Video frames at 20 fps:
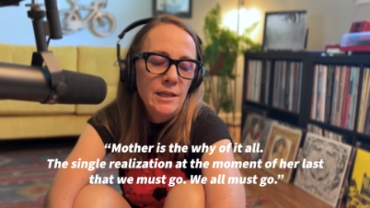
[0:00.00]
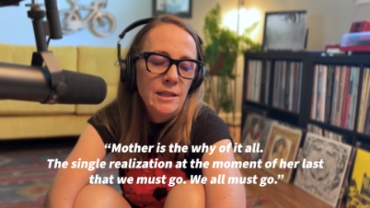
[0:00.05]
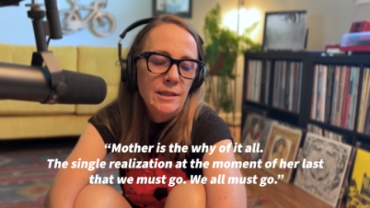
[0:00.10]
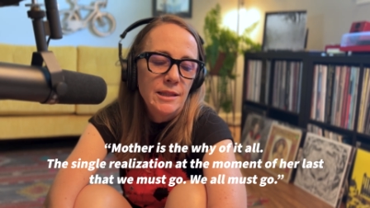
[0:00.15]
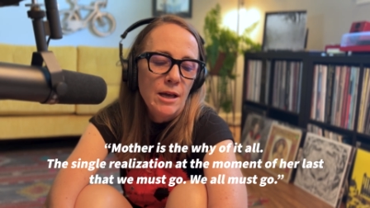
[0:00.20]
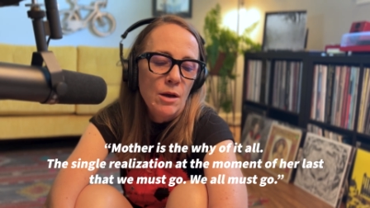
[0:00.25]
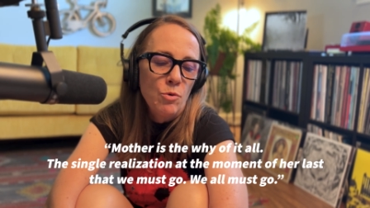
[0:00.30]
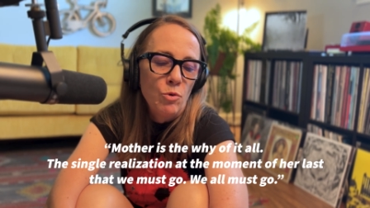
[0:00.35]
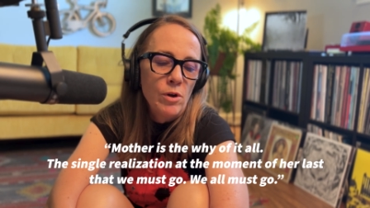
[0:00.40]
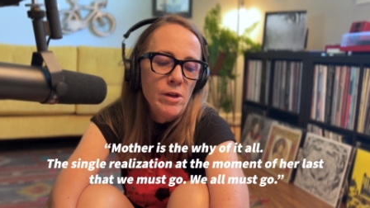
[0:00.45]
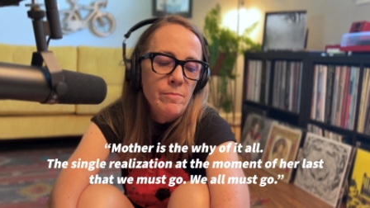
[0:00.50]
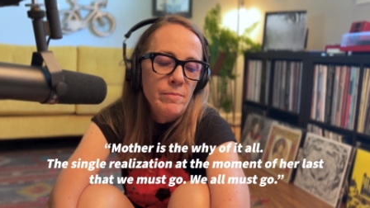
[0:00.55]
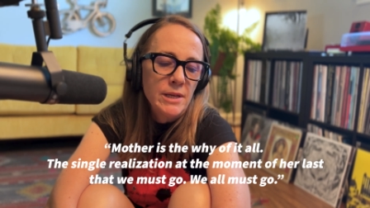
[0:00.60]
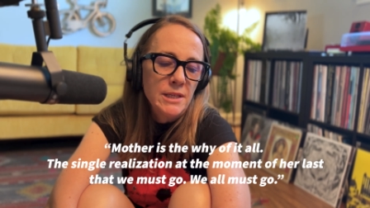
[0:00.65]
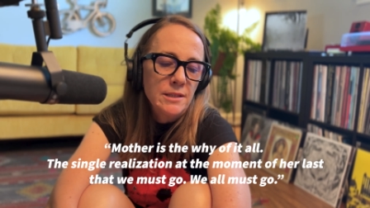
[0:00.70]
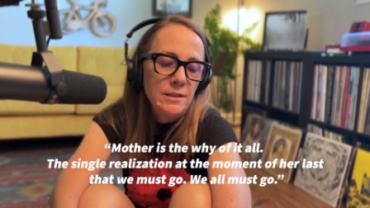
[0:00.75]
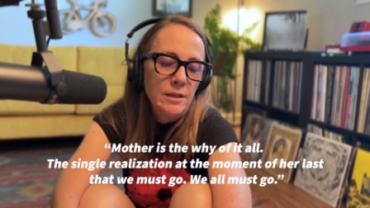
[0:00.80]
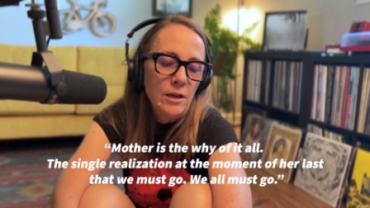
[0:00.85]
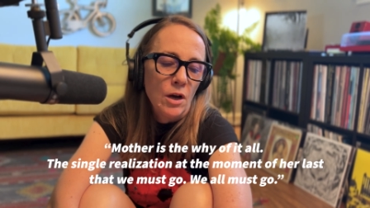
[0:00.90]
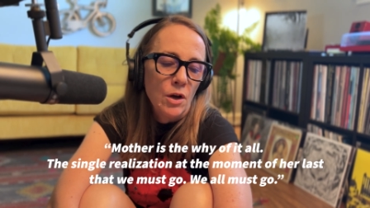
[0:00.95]
that we
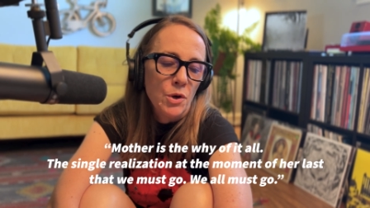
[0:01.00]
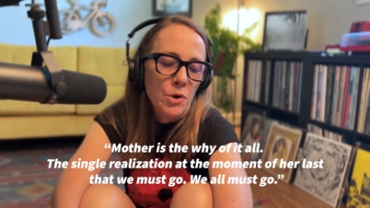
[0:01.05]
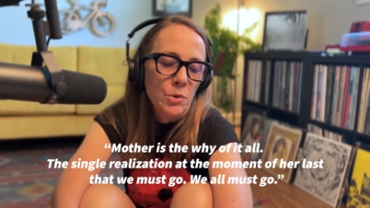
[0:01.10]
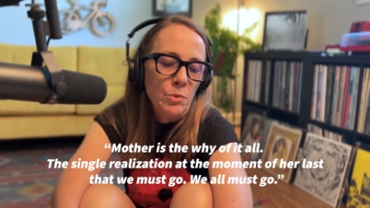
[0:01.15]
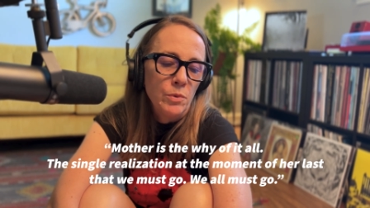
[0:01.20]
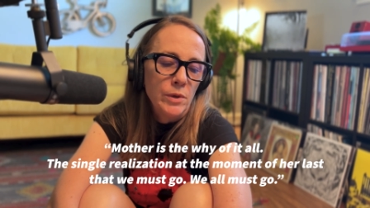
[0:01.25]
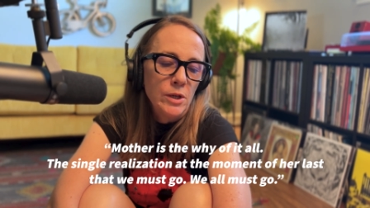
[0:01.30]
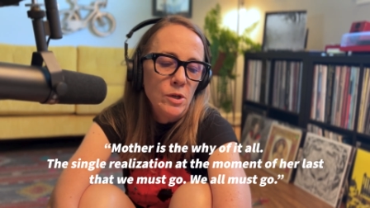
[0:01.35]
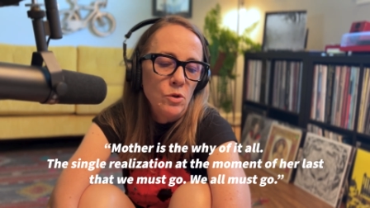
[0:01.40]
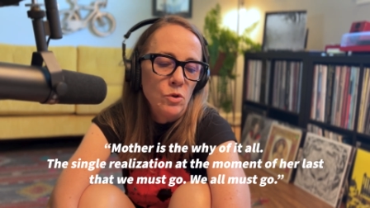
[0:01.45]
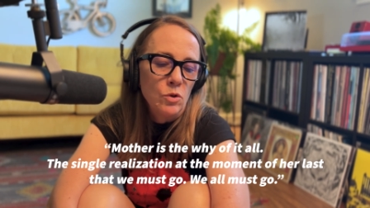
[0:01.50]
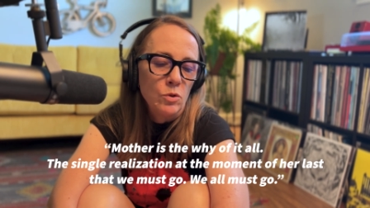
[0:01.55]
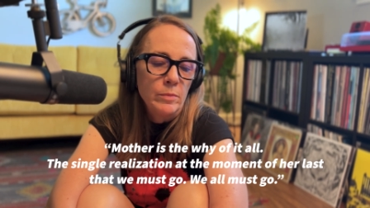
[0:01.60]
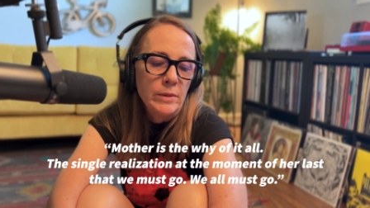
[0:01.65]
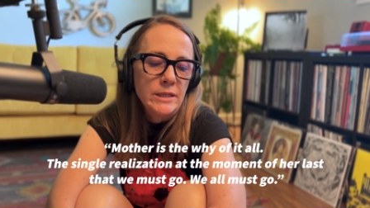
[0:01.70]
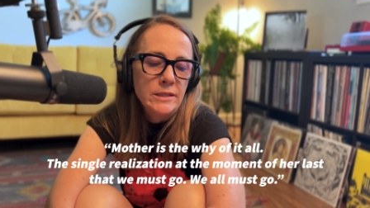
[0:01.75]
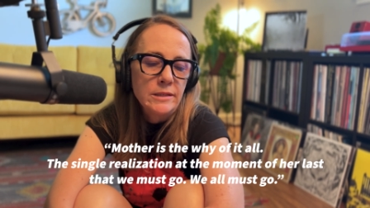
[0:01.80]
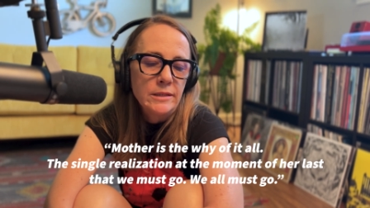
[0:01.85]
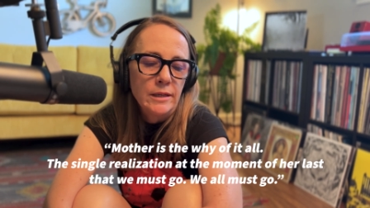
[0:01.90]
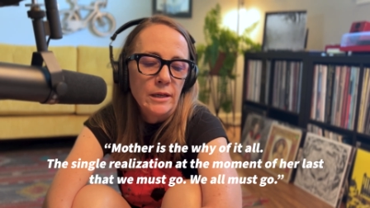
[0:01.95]
must go, we all
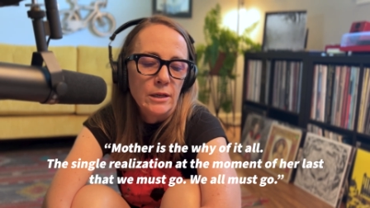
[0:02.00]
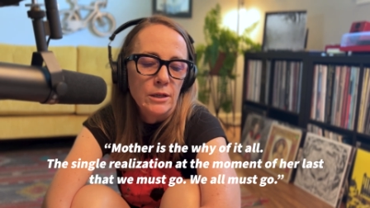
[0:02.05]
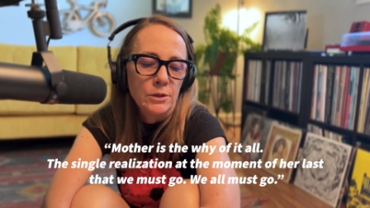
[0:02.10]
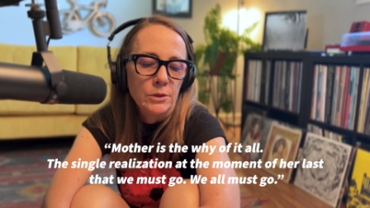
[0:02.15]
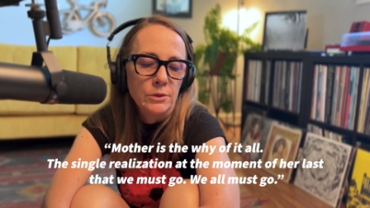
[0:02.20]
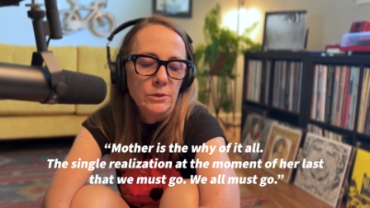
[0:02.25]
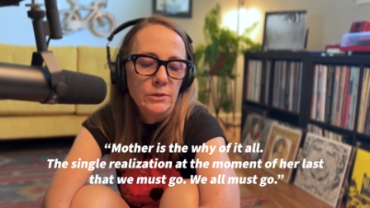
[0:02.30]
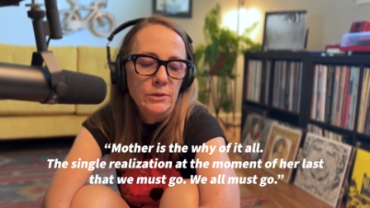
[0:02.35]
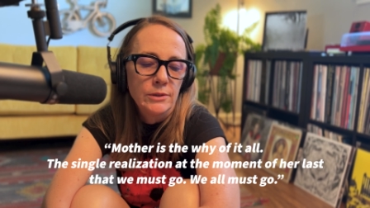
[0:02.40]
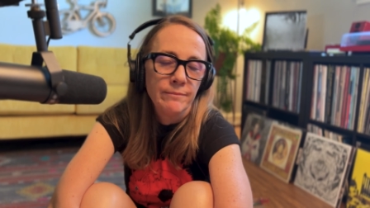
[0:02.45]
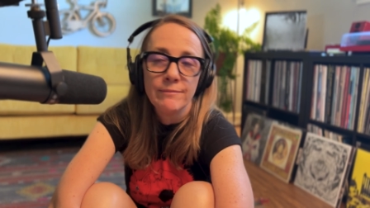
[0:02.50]
must go.